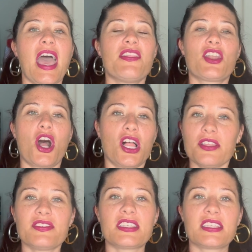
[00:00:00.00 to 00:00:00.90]
And then all
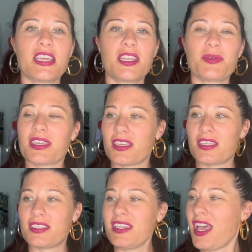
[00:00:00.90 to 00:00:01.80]
of a sudden I'd be
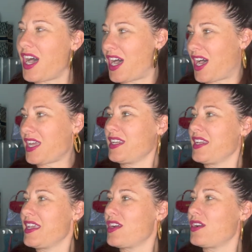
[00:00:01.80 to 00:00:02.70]
like, is it hot in
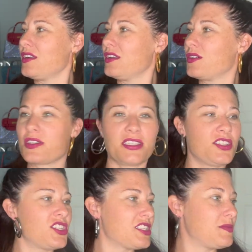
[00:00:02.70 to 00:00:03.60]
here? Or is it just